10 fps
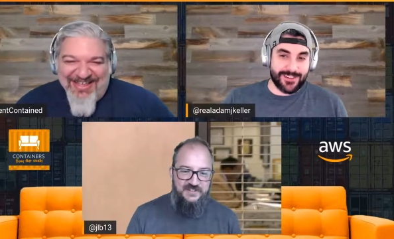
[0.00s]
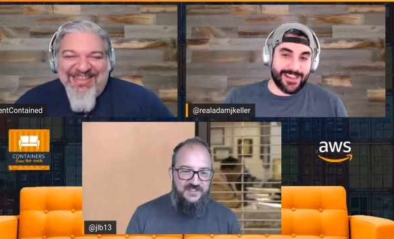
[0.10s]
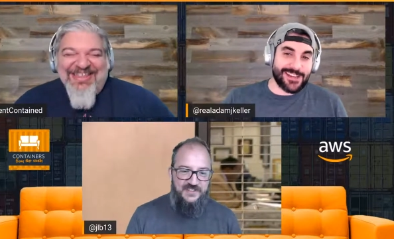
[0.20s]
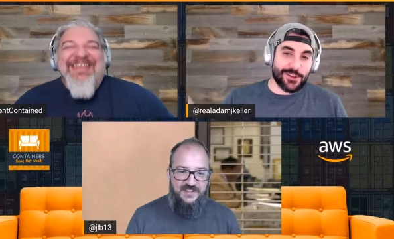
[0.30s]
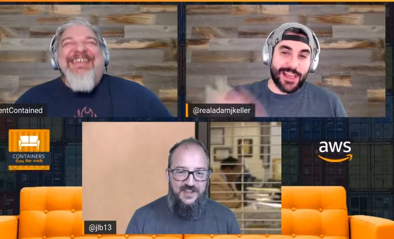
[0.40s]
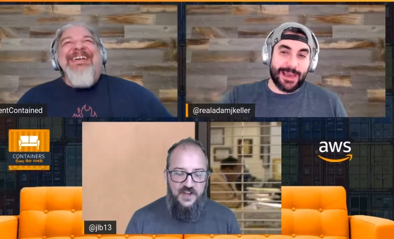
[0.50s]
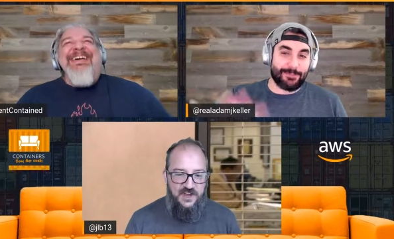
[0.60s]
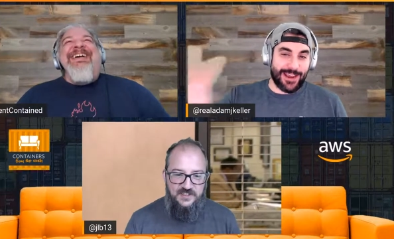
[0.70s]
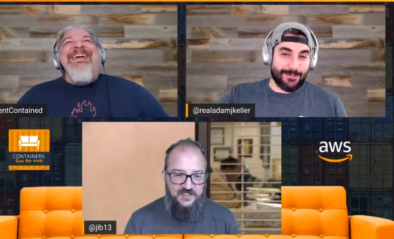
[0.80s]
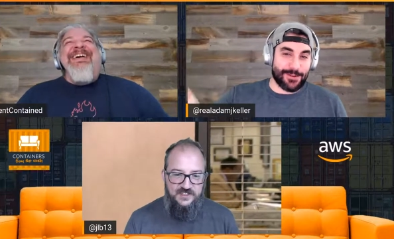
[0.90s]
Speaker 1: still each
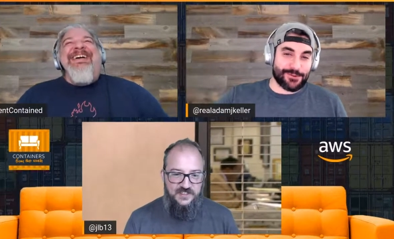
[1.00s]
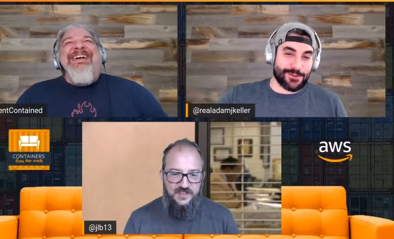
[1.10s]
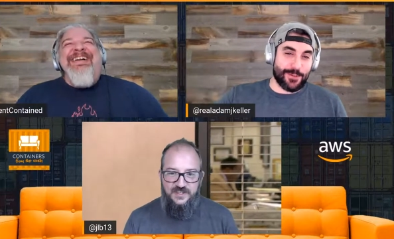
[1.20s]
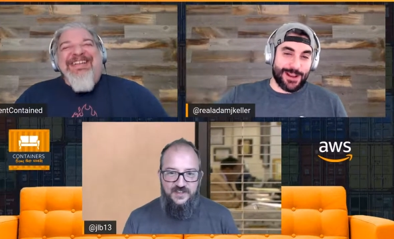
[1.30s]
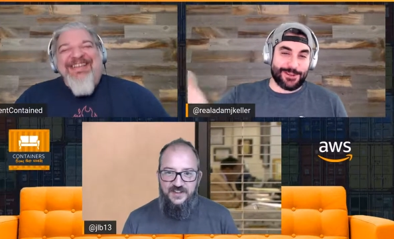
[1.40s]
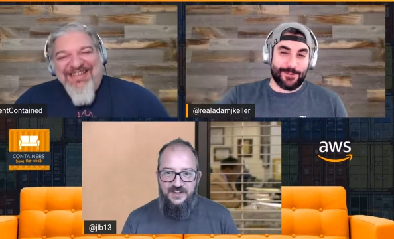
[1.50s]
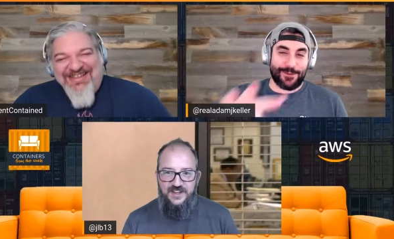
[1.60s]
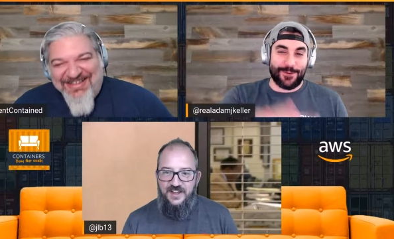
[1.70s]
laptop just, is responsible